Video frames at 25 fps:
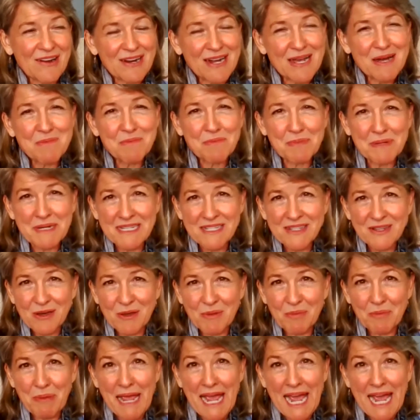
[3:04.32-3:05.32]
company is
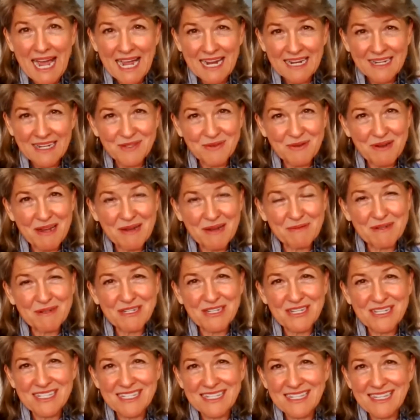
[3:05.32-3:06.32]
called Pax, right,
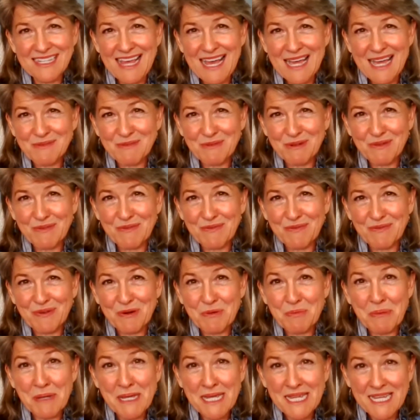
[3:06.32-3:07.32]
which is the Latin word
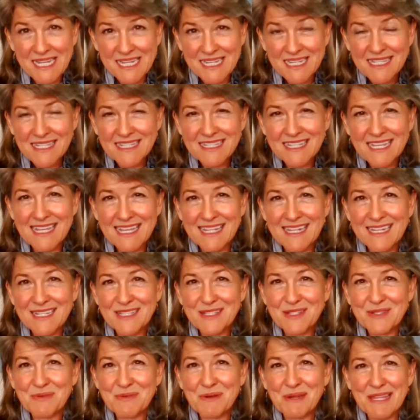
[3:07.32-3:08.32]
for peace, and
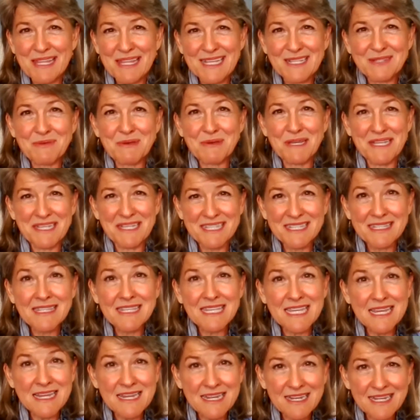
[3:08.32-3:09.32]
it's one of the things we
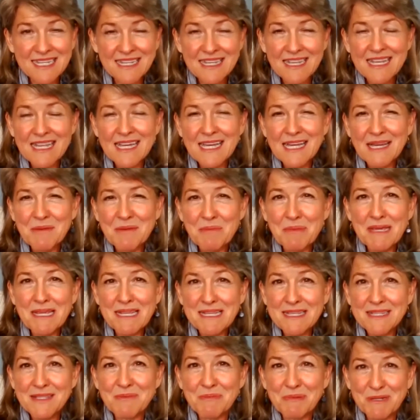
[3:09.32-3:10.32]
seek,
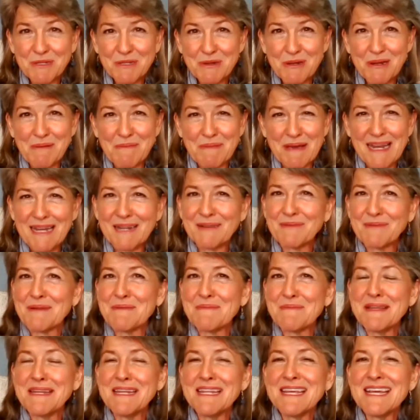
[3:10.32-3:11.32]
peace between men and
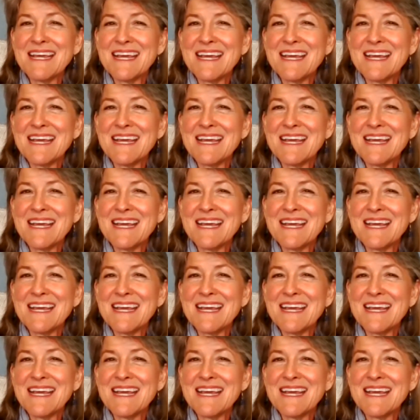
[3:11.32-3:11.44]
women.